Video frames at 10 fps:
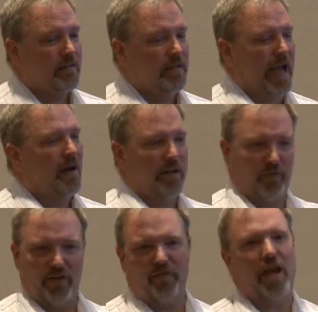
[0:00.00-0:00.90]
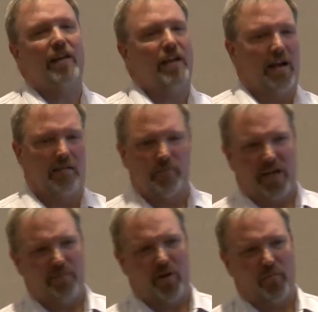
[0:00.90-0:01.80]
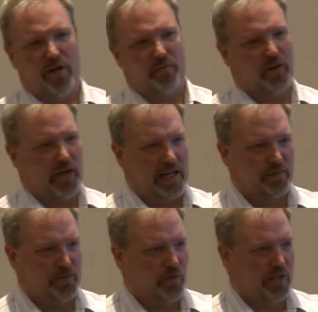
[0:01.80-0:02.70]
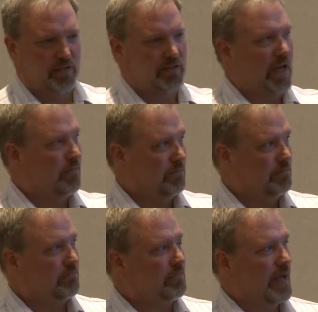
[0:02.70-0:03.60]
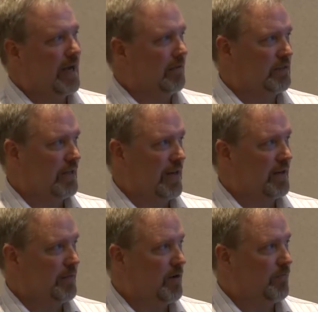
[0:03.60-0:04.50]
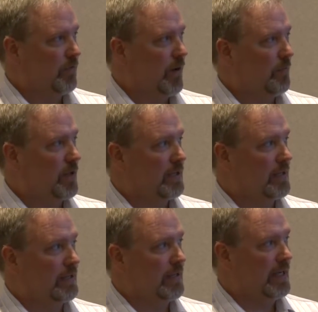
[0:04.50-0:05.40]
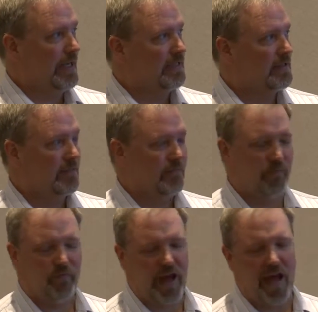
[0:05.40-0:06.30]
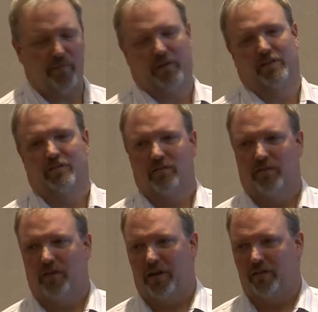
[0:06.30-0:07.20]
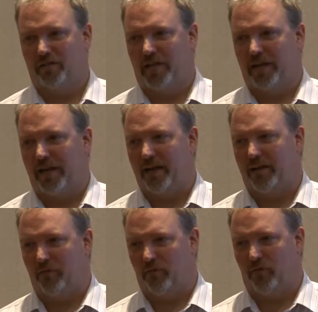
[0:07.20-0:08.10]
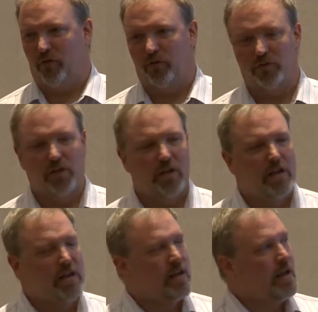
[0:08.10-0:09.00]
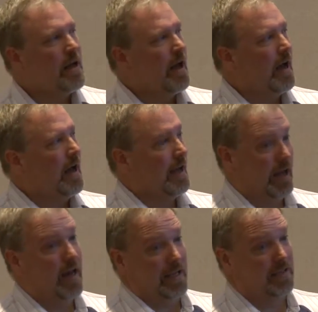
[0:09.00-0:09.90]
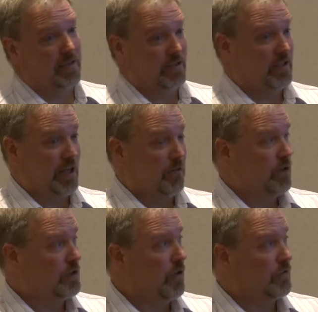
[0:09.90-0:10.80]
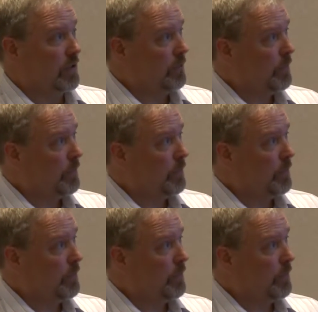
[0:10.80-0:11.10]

Yeah, and again, my email will be up. You can ask me these questions. I'll send out an email if you want. But he's fabulous on understanding how to get referrals and actually just general consulting.